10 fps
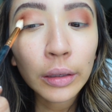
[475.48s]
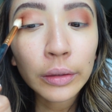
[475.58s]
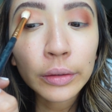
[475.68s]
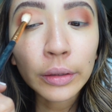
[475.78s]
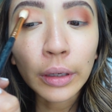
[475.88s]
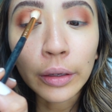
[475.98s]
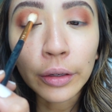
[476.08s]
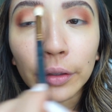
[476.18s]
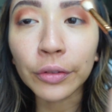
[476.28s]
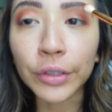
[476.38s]
So now
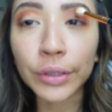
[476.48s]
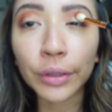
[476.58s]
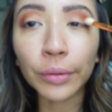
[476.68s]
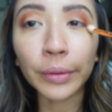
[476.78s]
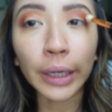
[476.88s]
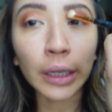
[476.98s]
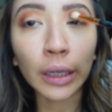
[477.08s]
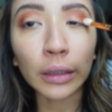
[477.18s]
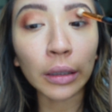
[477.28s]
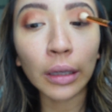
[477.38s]
you're just
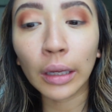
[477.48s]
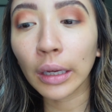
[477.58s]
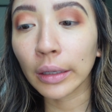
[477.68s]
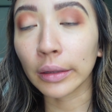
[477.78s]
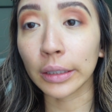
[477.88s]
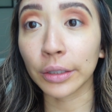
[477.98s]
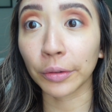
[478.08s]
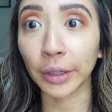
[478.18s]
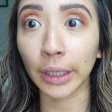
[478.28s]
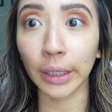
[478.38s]
creating this
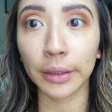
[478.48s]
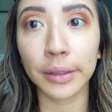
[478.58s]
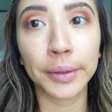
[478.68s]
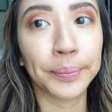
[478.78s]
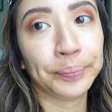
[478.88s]
gradient.